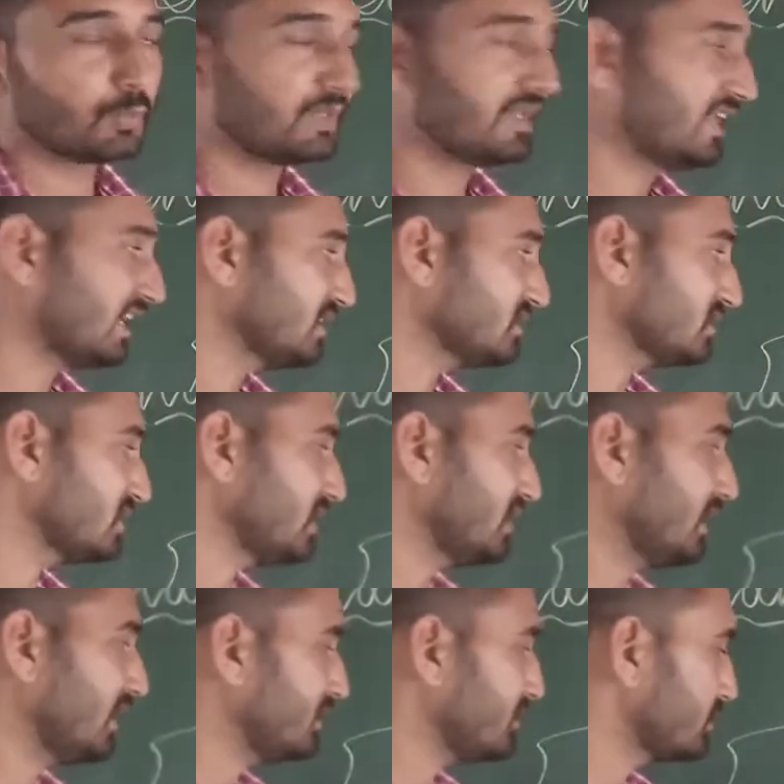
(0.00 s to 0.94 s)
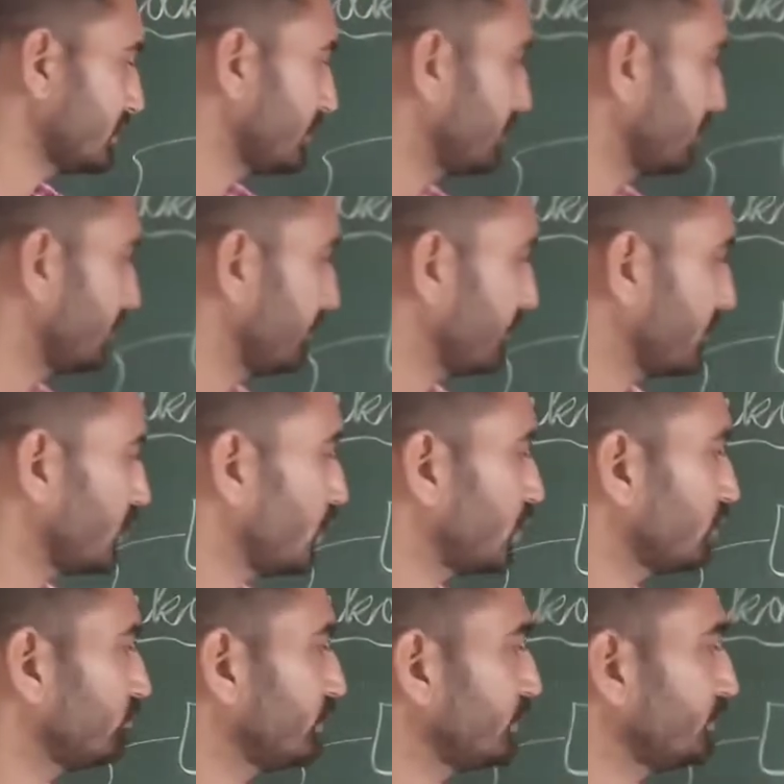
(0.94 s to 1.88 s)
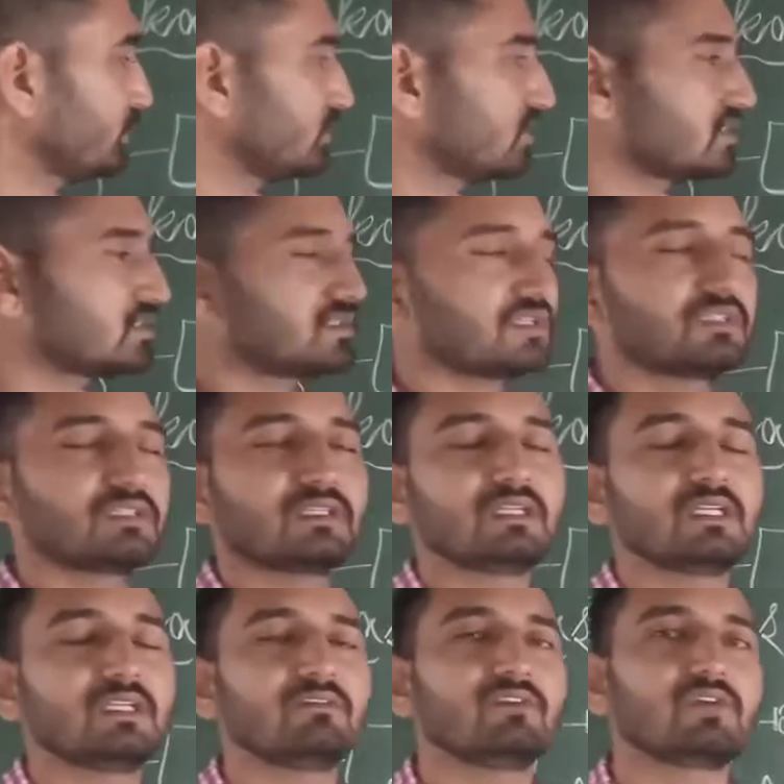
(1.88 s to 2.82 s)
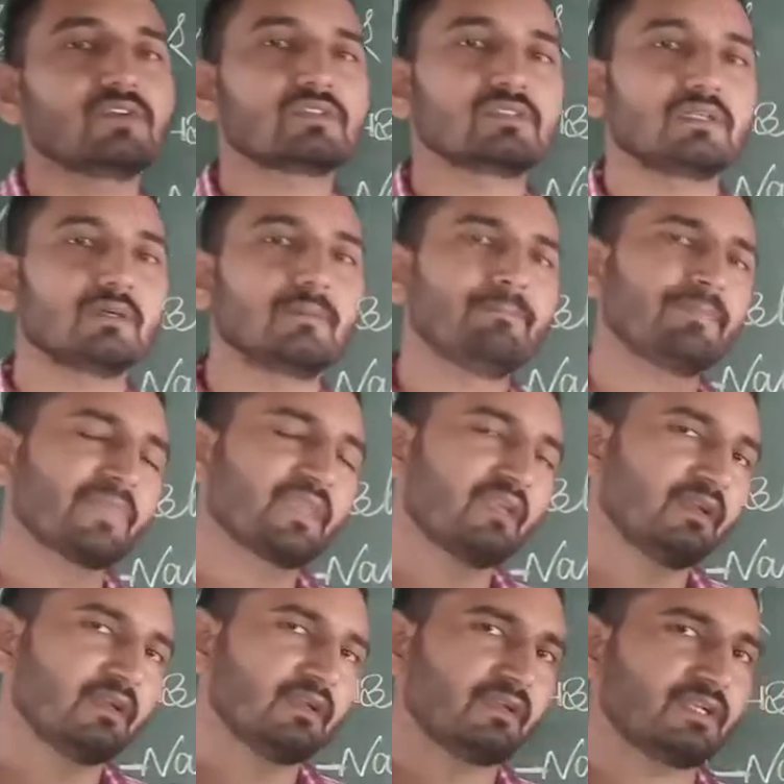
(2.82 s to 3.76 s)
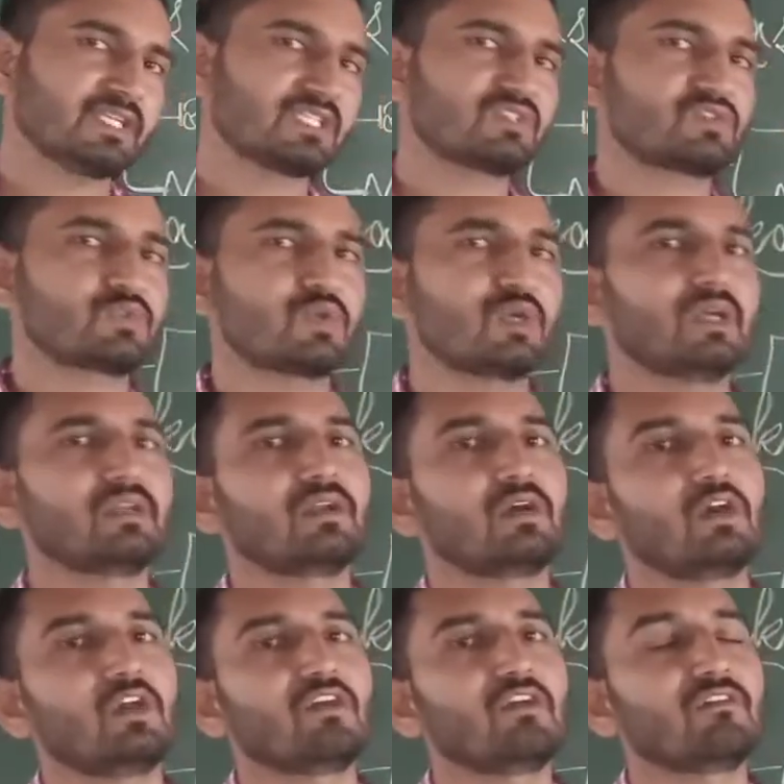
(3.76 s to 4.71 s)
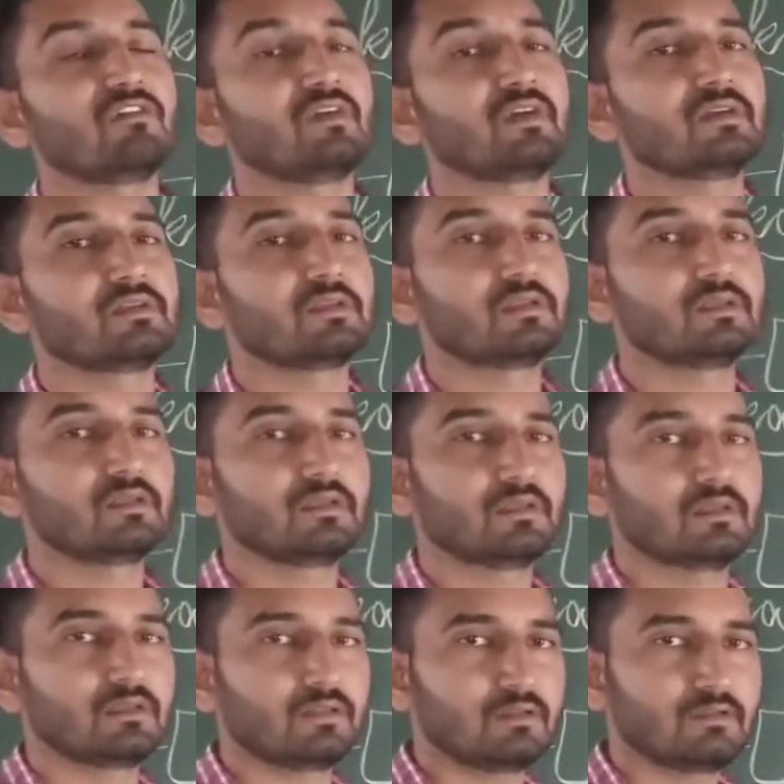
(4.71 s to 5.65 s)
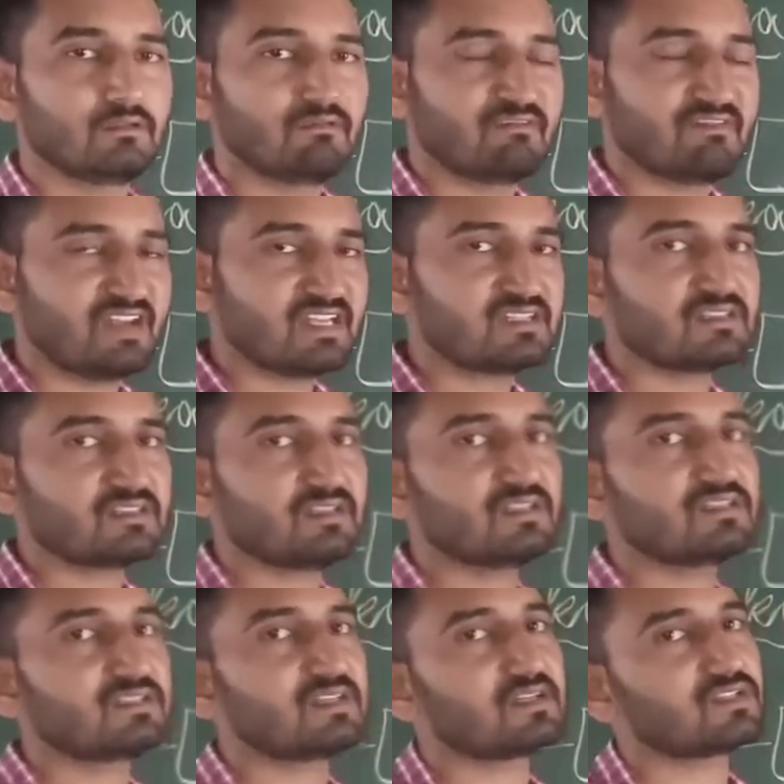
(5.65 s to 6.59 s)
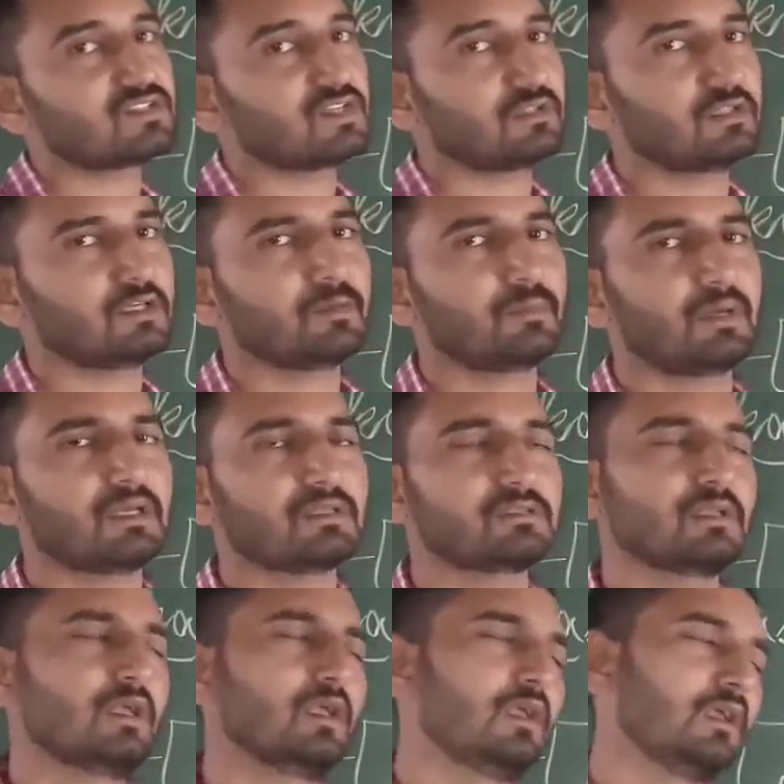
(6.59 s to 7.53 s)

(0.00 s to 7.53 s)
we can say that Gautamiputra Shatkarni was the destroyer of Western Sak Satrapas,